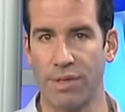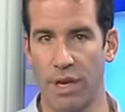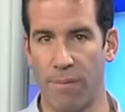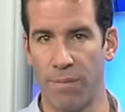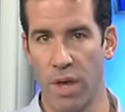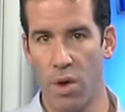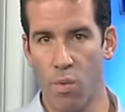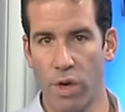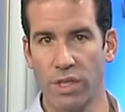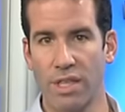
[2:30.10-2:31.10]
So
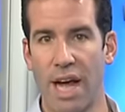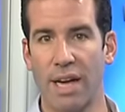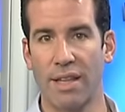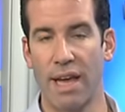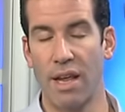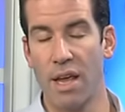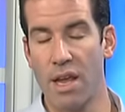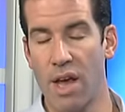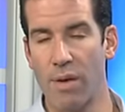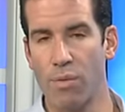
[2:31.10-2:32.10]
one stock that
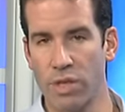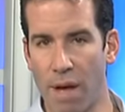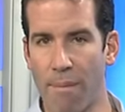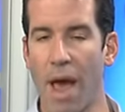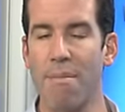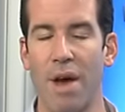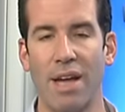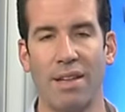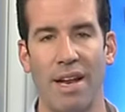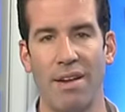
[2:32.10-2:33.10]
you know was on my
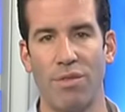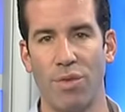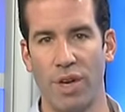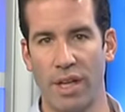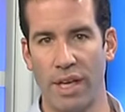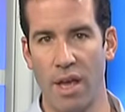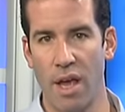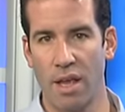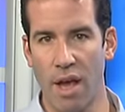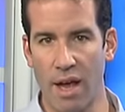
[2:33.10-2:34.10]
mind that I didn't really
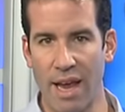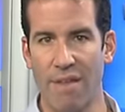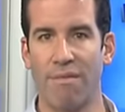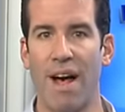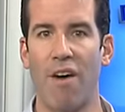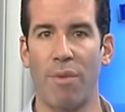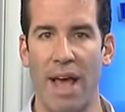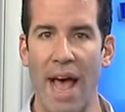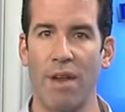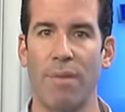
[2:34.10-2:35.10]
uh, get involved, but I
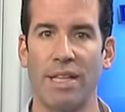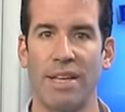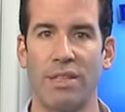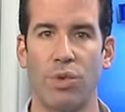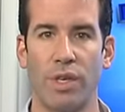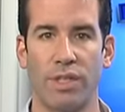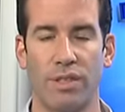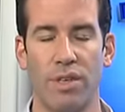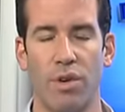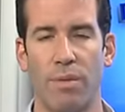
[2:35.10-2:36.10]
had in my
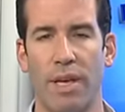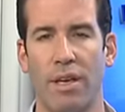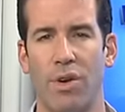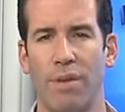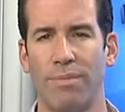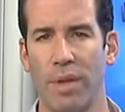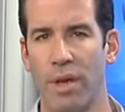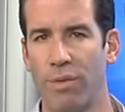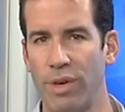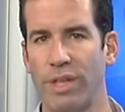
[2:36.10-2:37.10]
1026 note, I'm like, you know what?
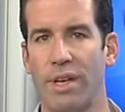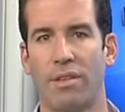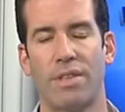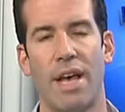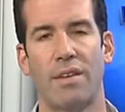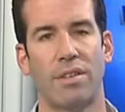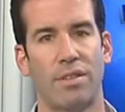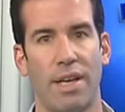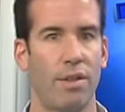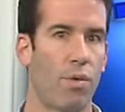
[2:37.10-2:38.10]
Retail sales are
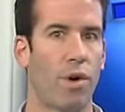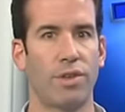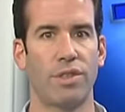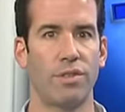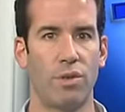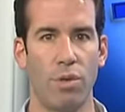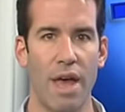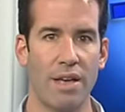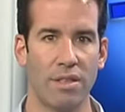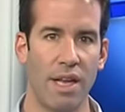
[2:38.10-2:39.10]
saying the worst since
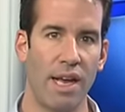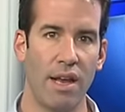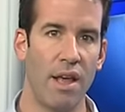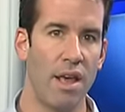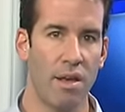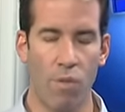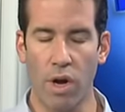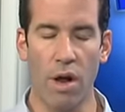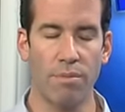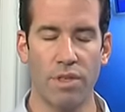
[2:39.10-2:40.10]
2008. What
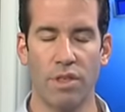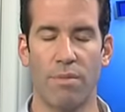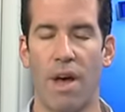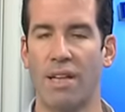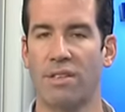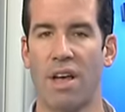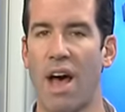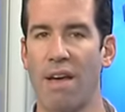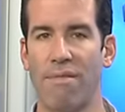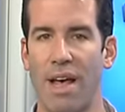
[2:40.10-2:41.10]
comes into mind is a
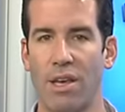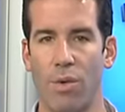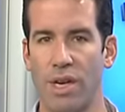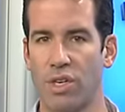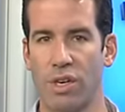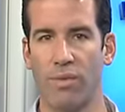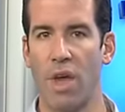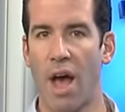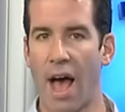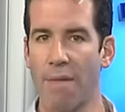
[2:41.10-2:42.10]
high valuation,
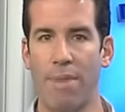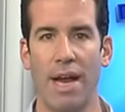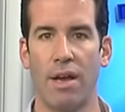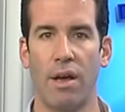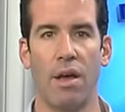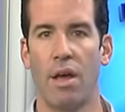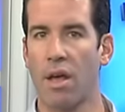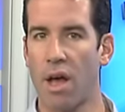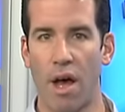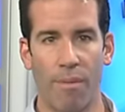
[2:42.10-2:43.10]
high beta
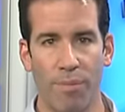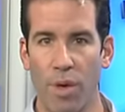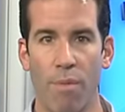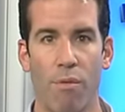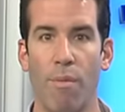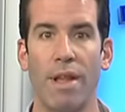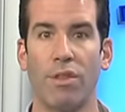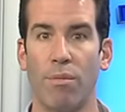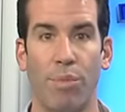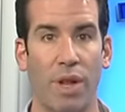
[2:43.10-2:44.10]
um,
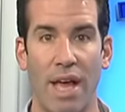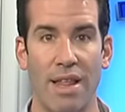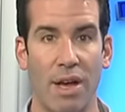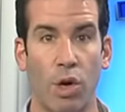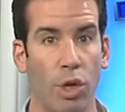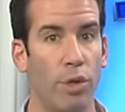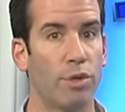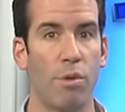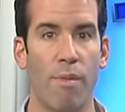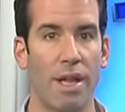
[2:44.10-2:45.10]
momentum play that could
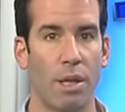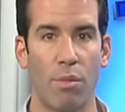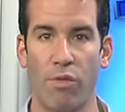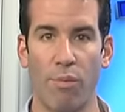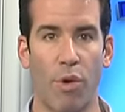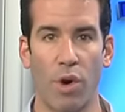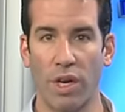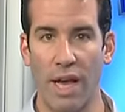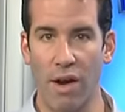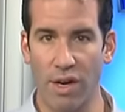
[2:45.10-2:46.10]
lose momentum if a
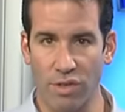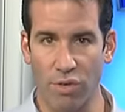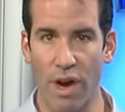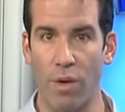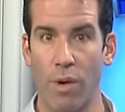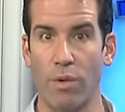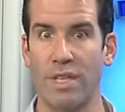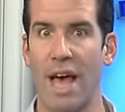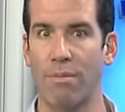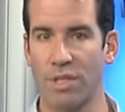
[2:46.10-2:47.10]
broken area. So right away was
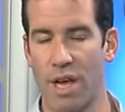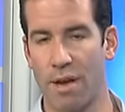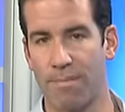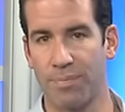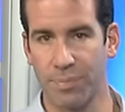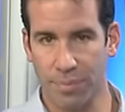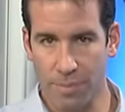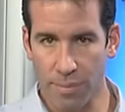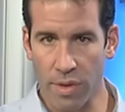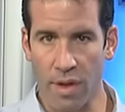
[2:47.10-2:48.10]
Amazon.
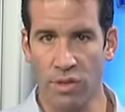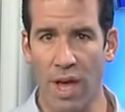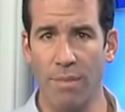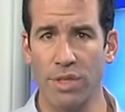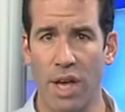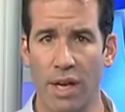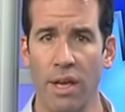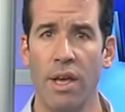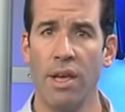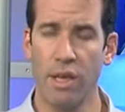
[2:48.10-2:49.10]
So Amazon,
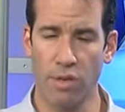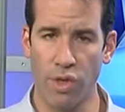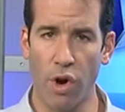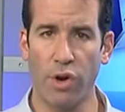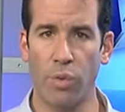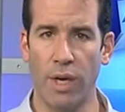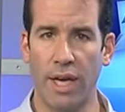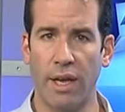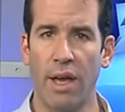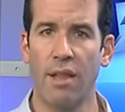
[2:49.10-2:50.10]
you know, started
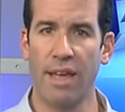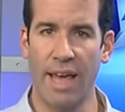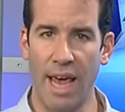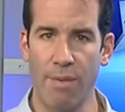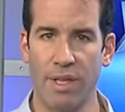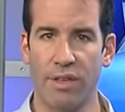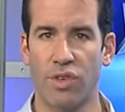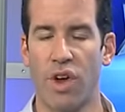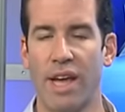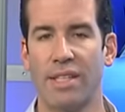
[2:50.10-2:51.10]
weak. They came in to
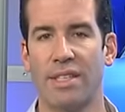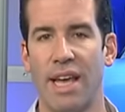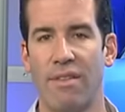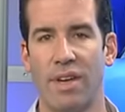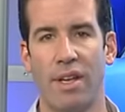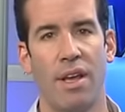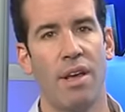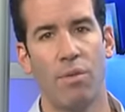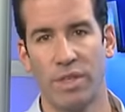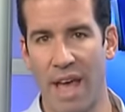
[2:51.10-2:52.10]
try and save it. It
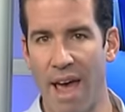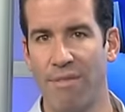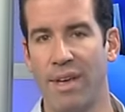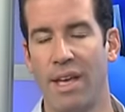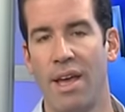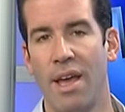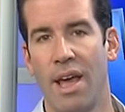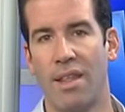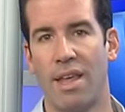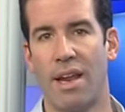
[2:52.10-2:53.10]
was heavy,
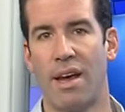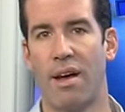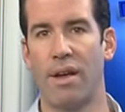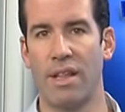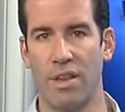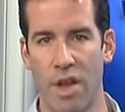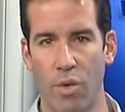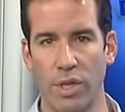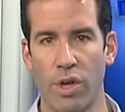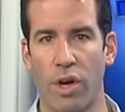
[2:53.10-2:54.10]
and then uh, in the note
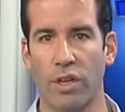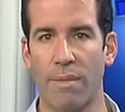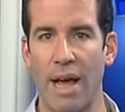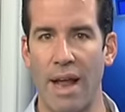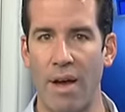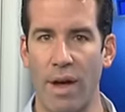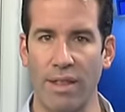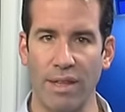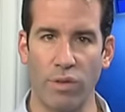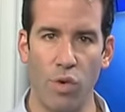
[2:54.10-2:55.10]
we talked about how I
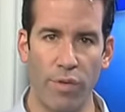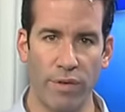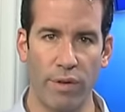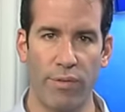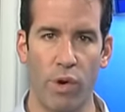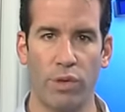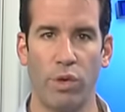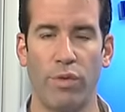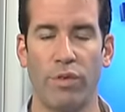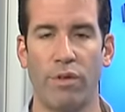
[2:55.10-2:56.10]
think 254,
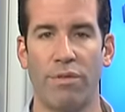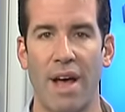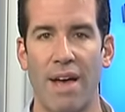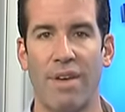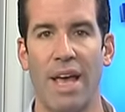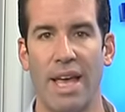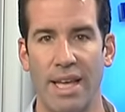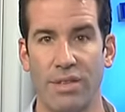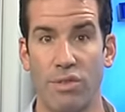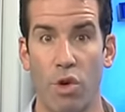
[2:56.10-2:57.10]
255
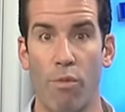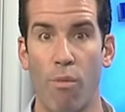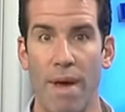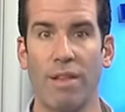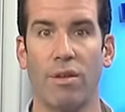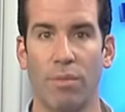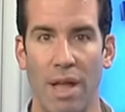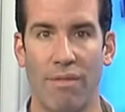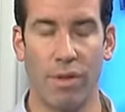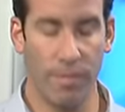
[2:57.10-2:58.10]
is the momentum
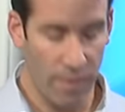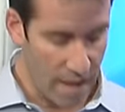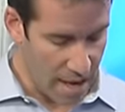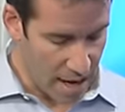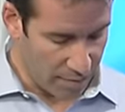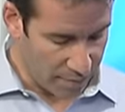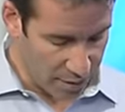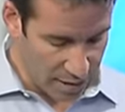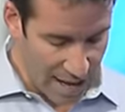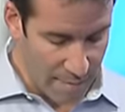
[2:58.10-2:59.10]
level. And if you
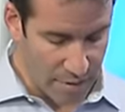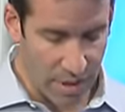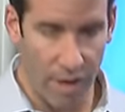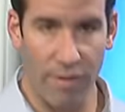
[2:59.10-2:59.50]
look at Amazon